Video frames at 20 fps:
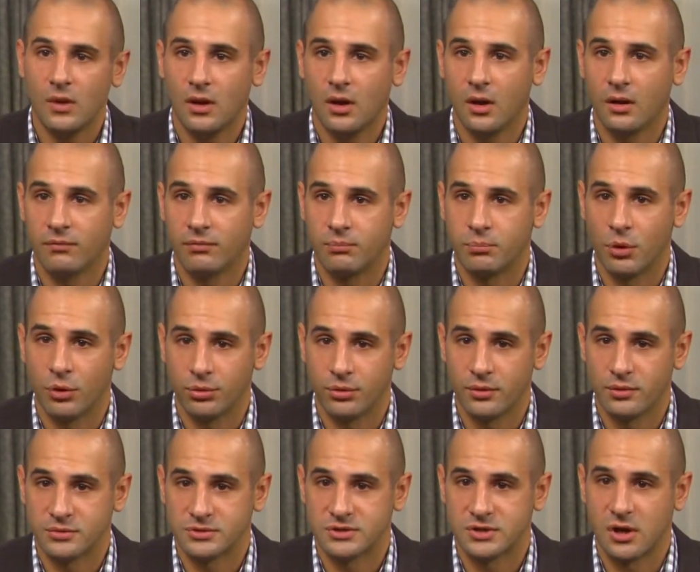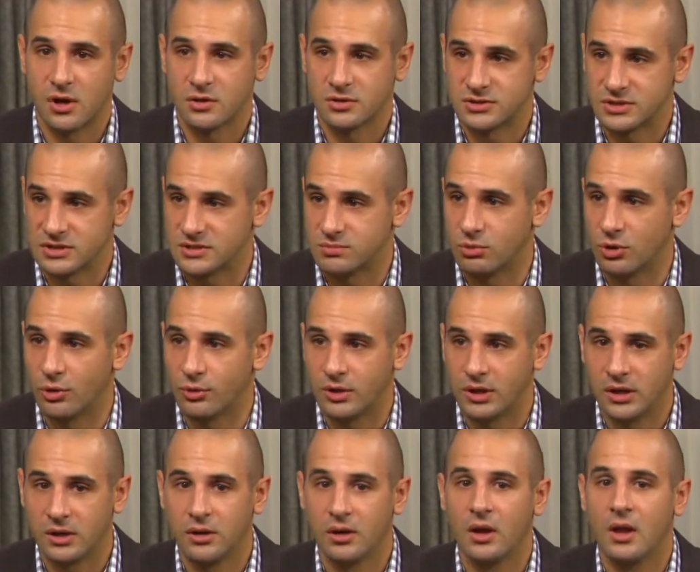of both those cars
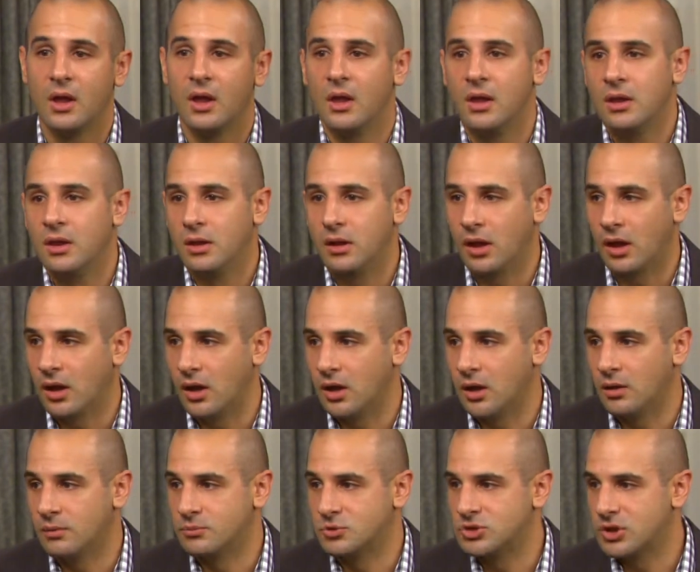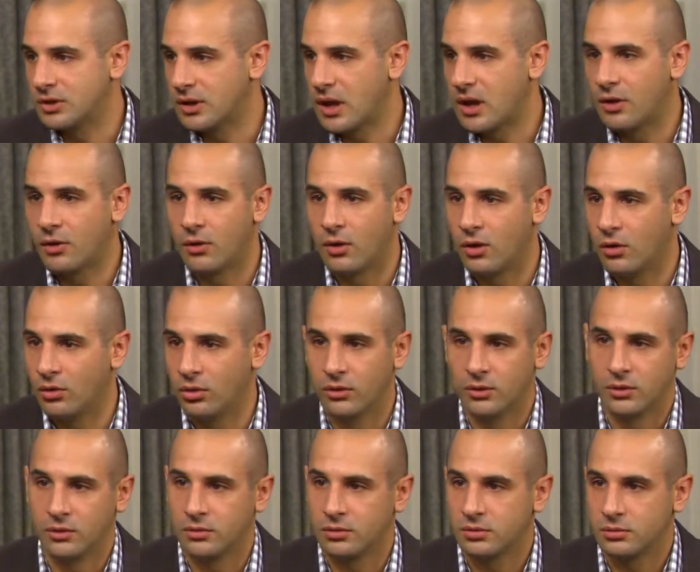exploding, um, took out all
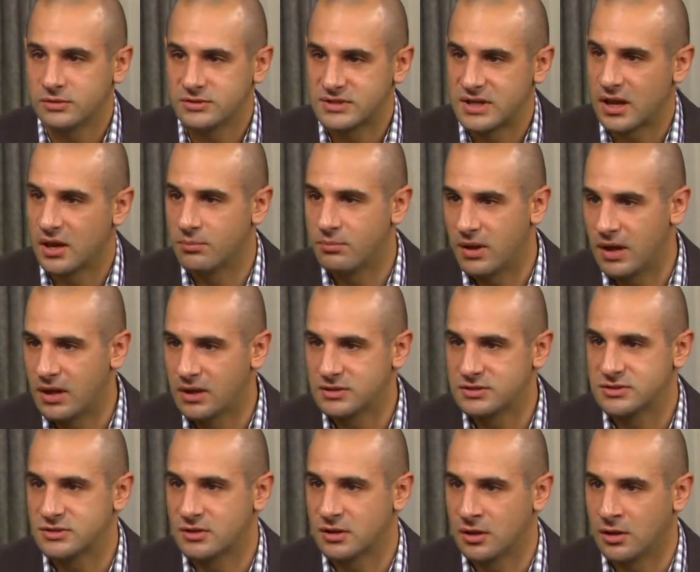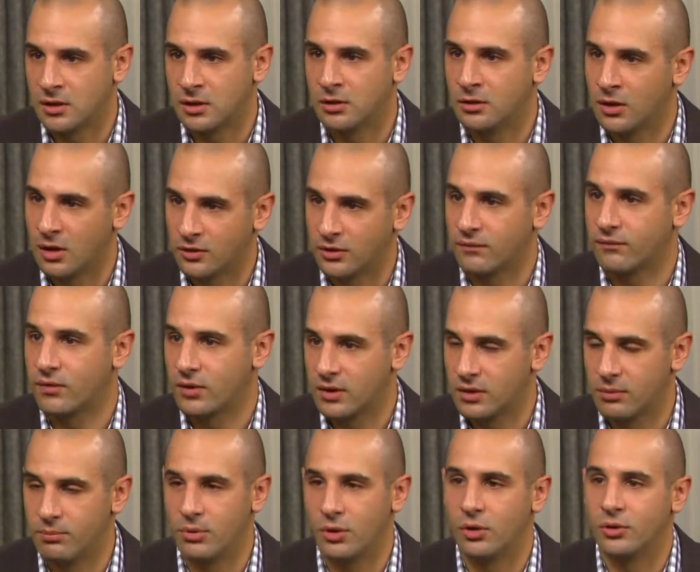the sandbags uh, wow. along the front of
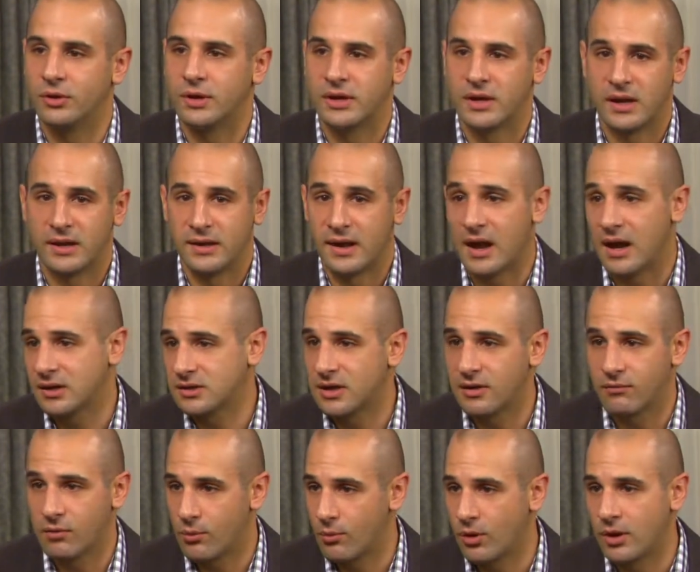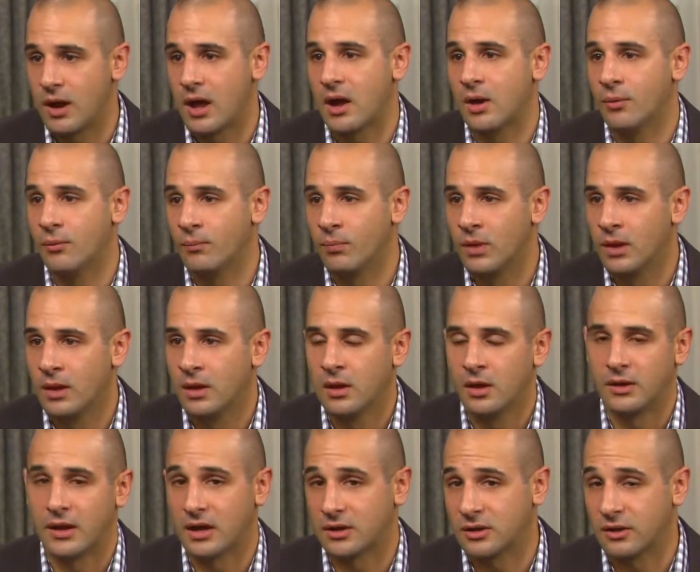the building and wow. knocked everyone out, mm-hmm.
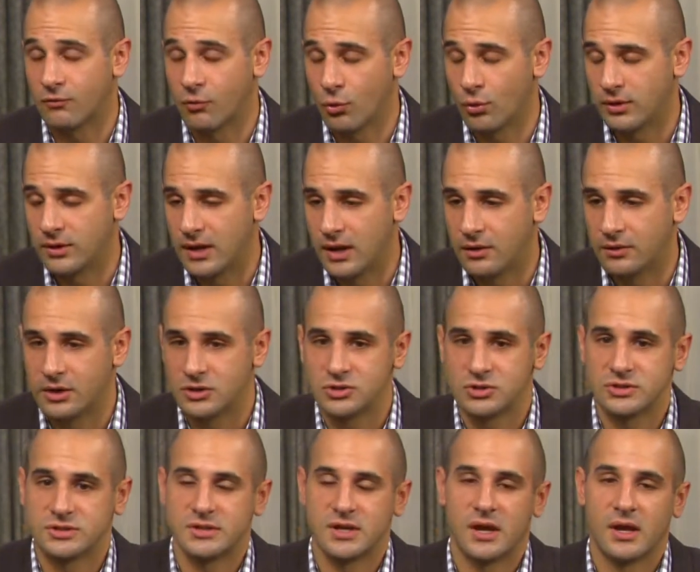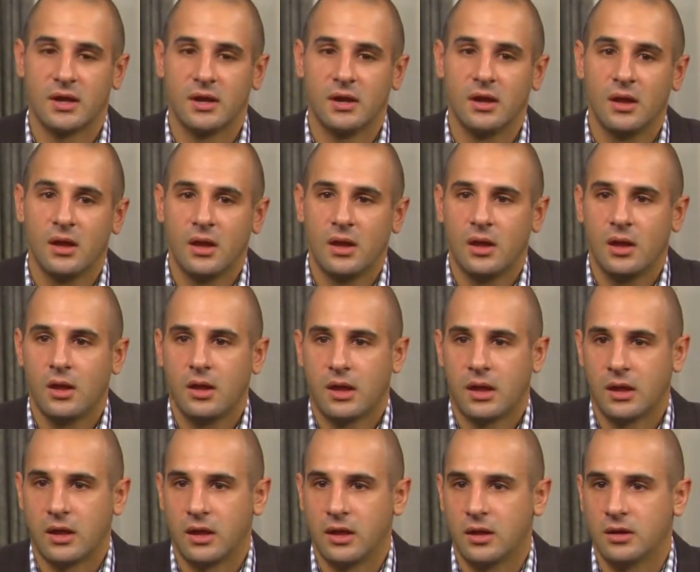knocked everyone down, I should say.
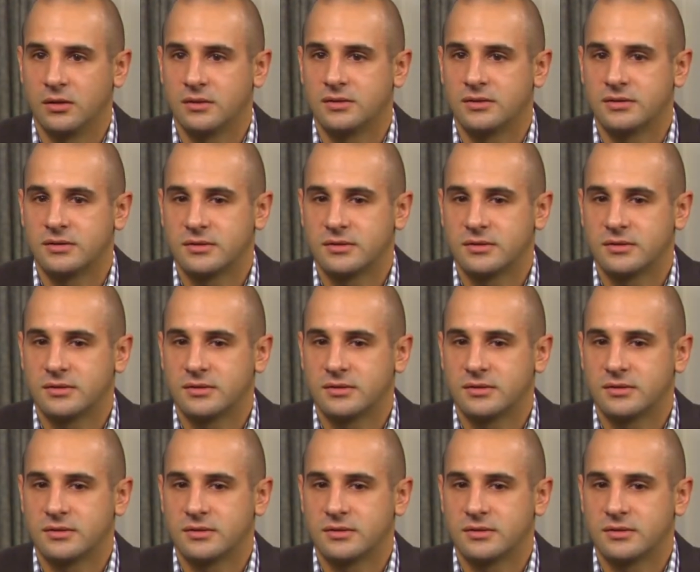And